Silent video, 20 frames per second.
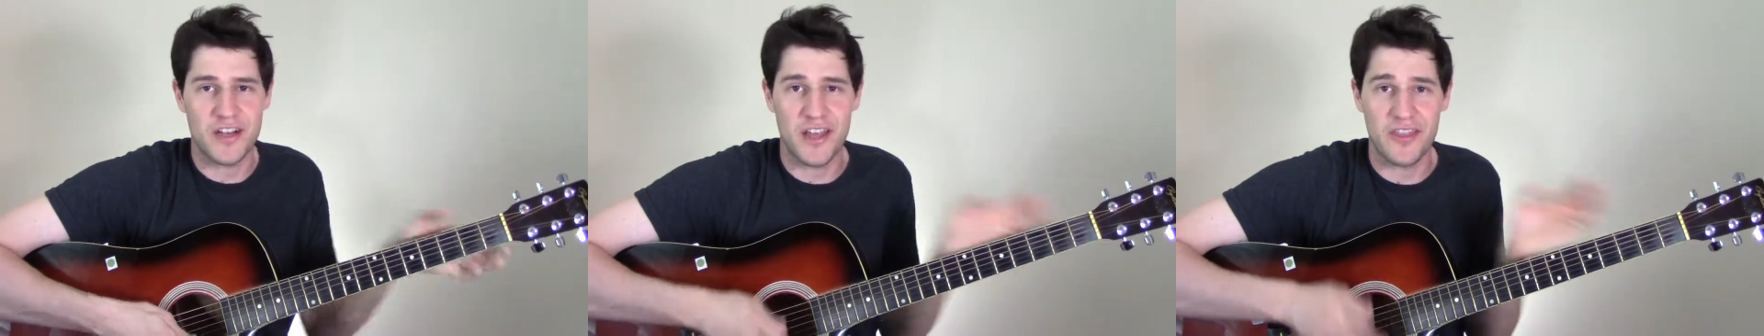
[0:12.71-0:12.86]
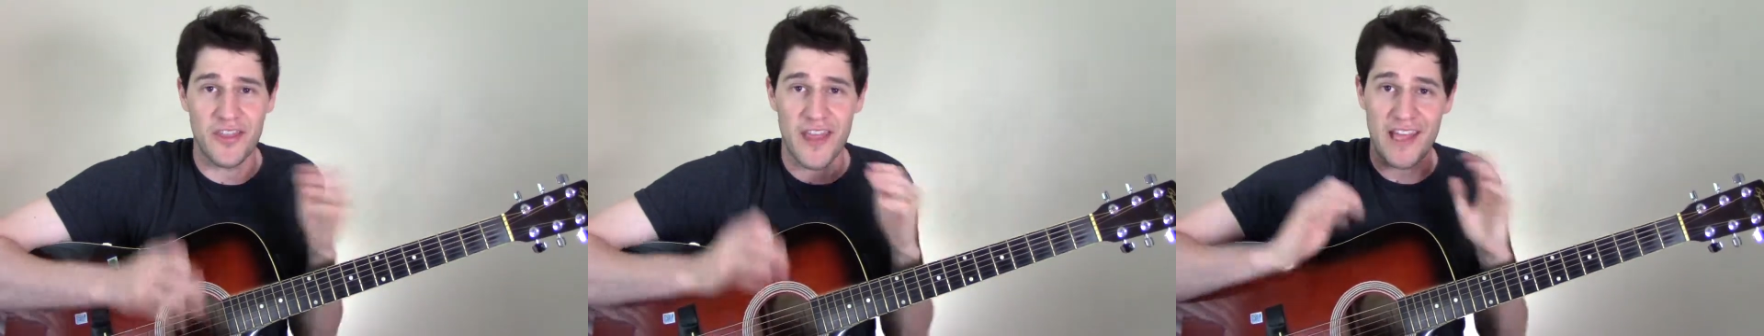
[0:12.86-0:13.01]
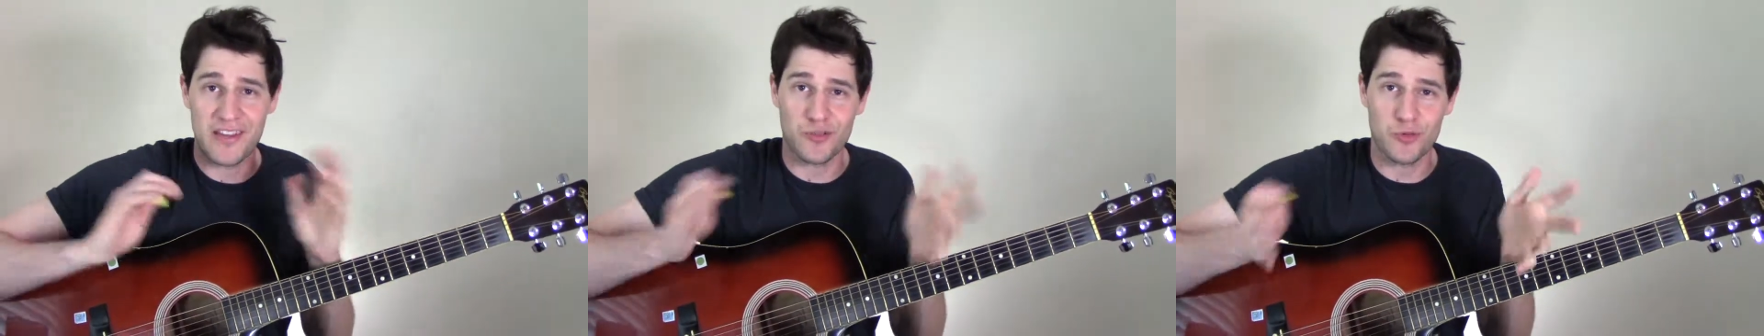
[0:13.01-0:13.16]

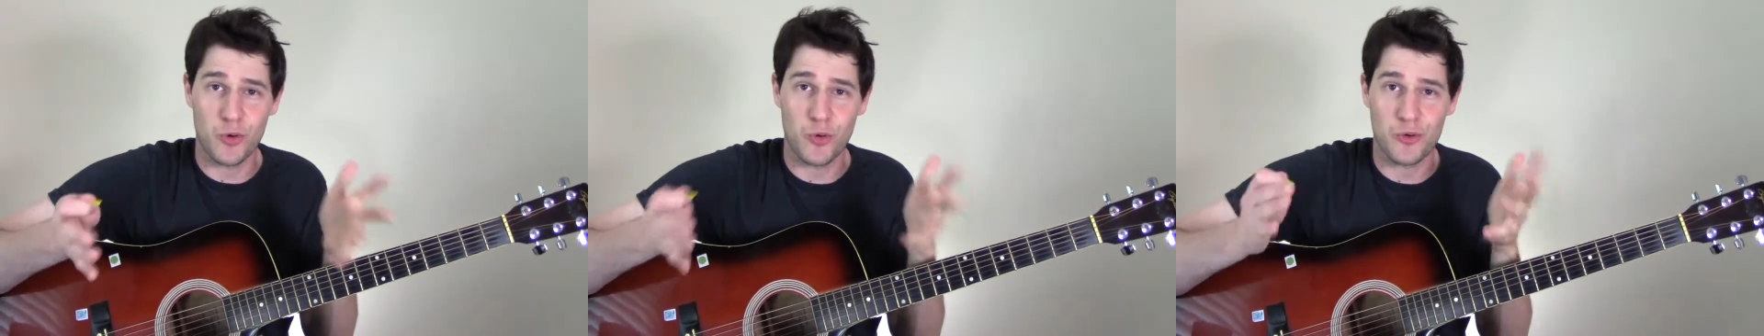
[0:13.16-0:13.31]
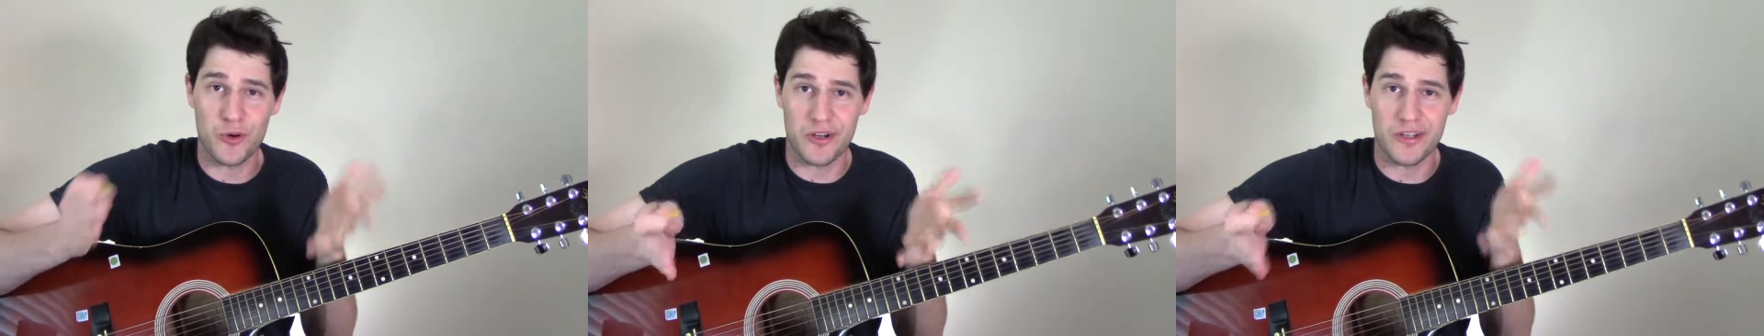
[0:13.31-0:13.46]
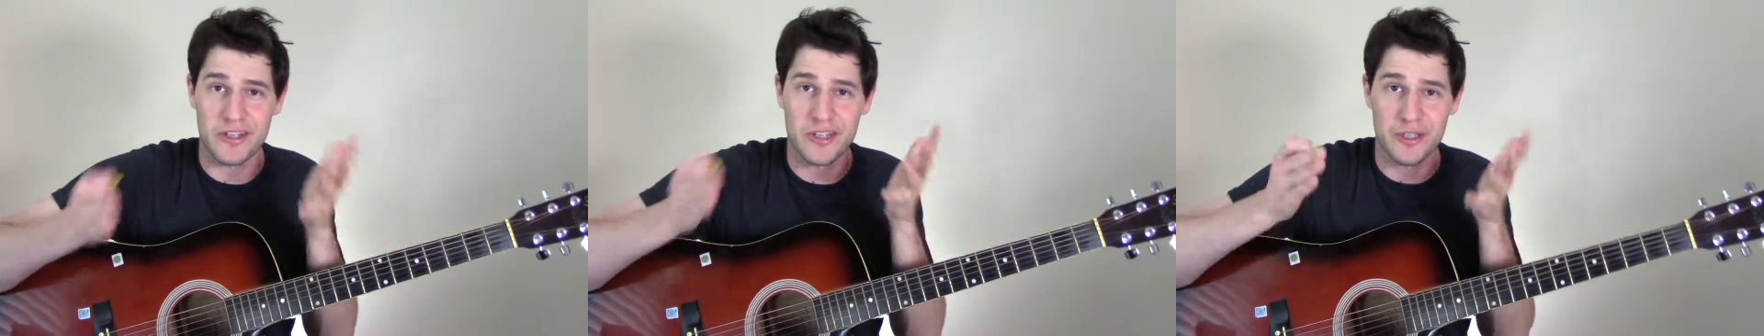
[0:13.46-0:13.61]
and that's what
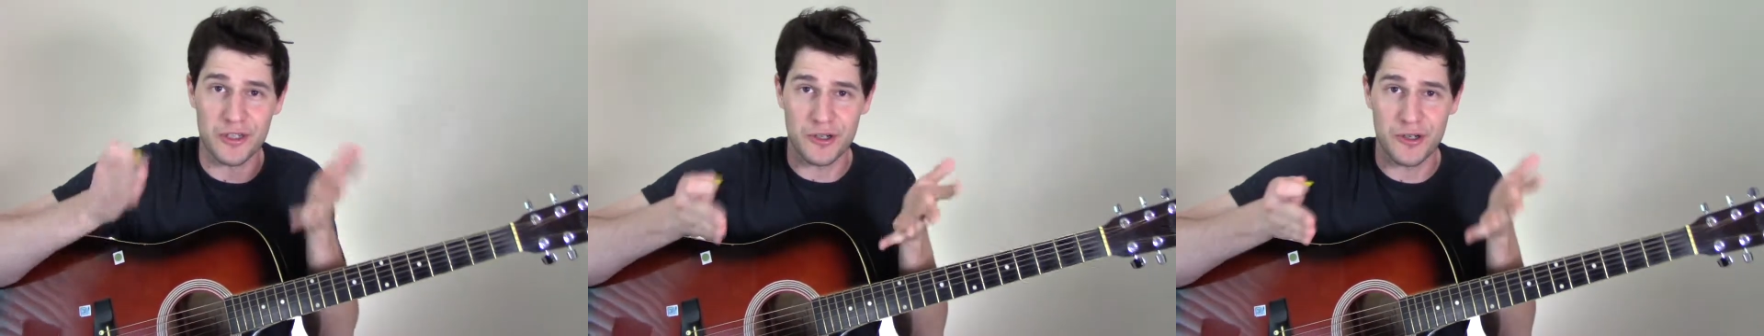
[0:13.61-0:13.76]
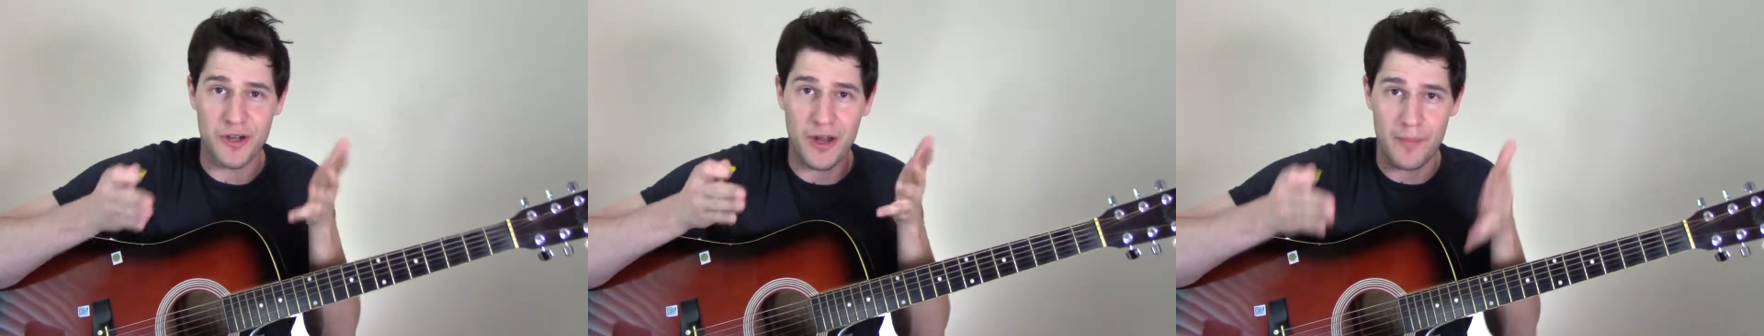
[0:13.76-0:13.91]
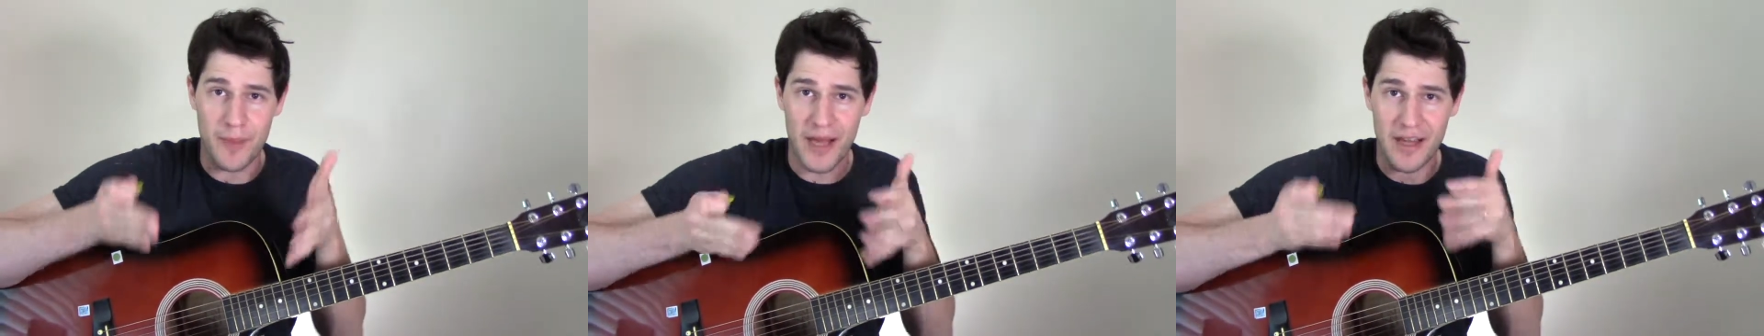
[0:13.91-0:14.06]
we're going to
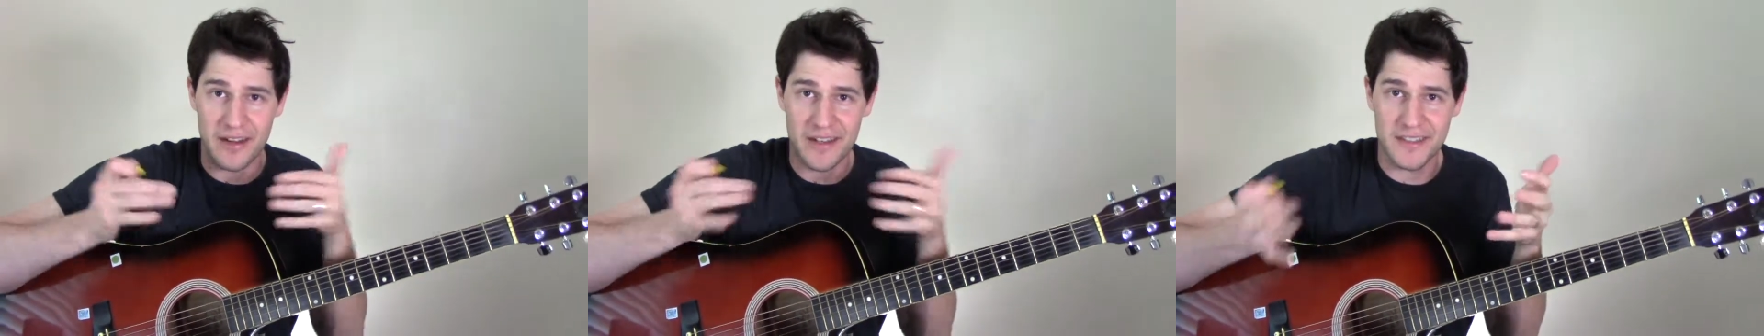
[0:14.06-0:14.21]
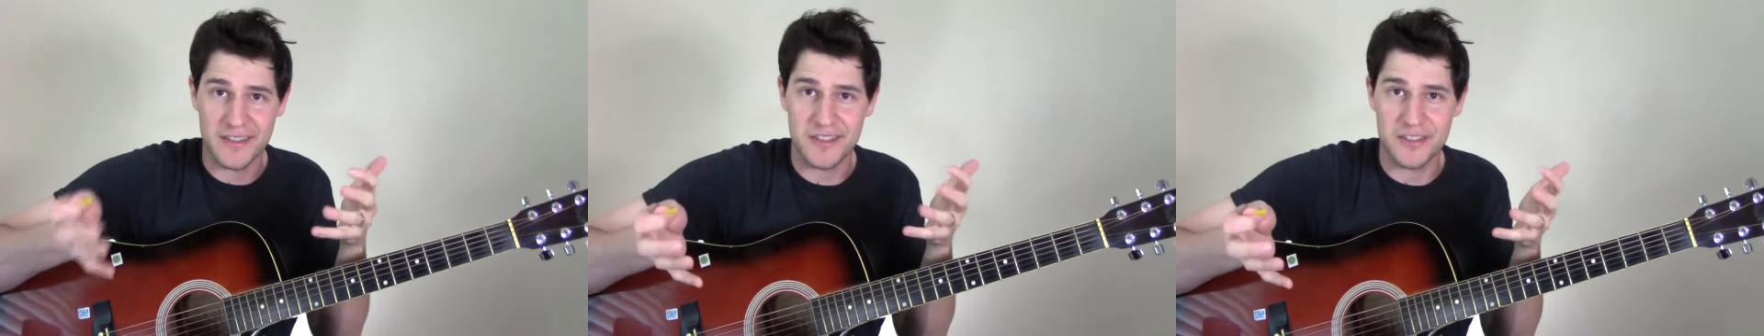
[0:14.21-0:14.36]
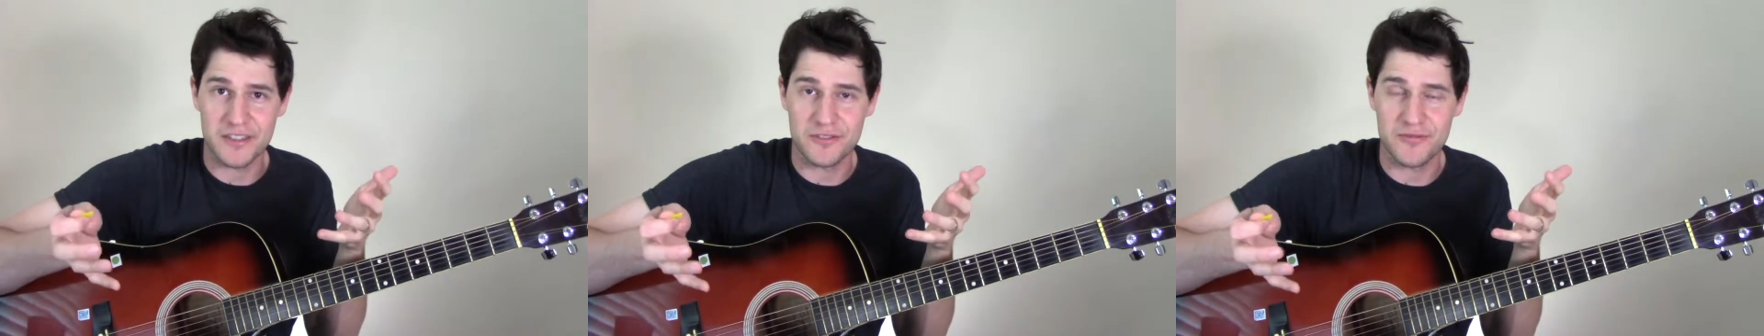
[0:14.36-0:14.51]
learn about
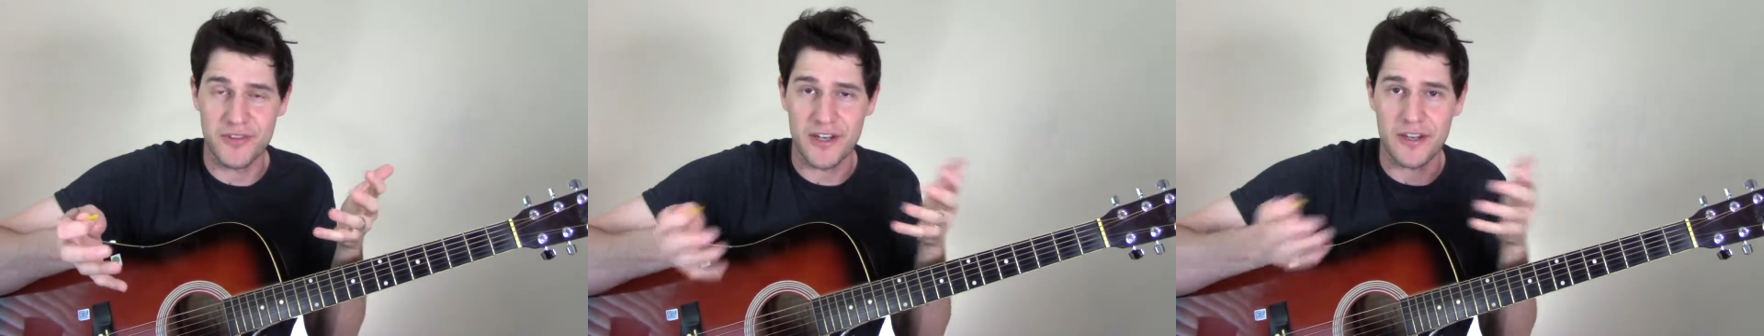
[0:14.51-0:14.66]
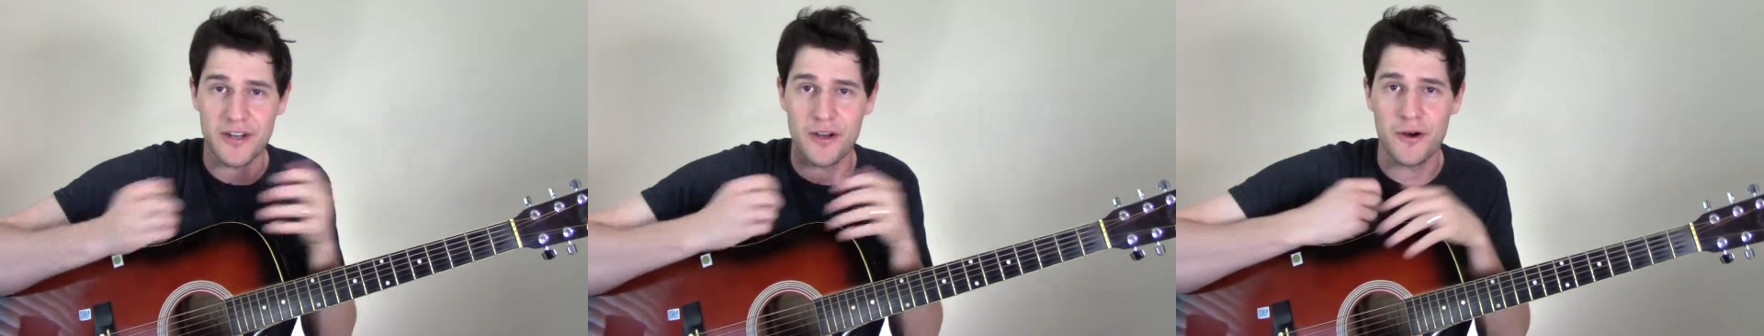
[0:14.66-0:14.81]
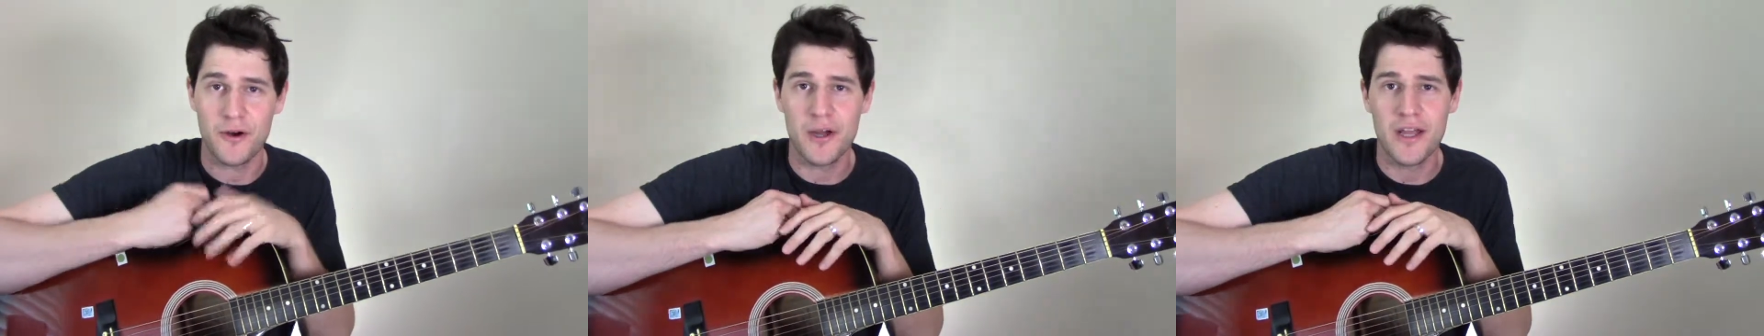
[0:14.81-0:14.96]
in this
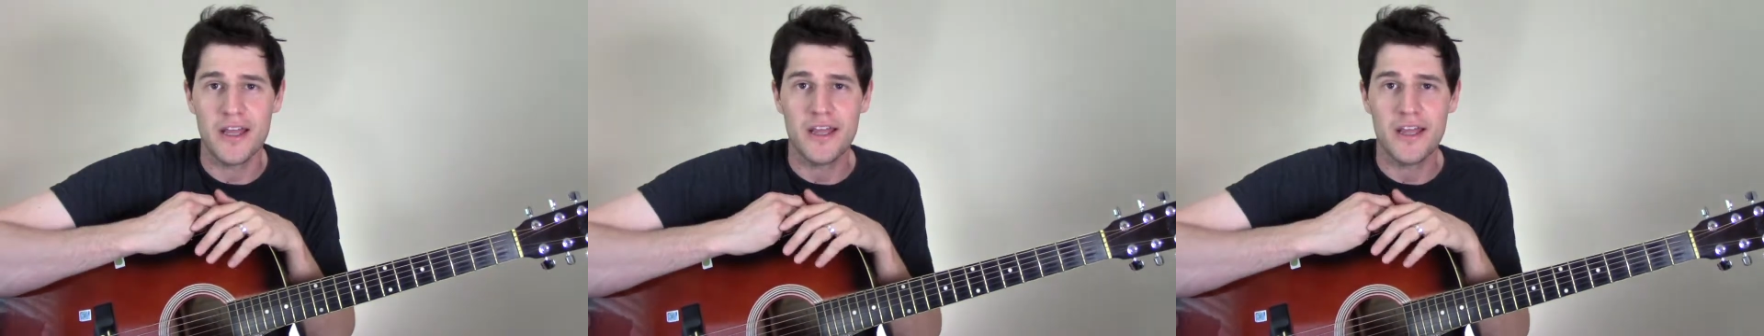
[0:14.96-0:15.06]
video.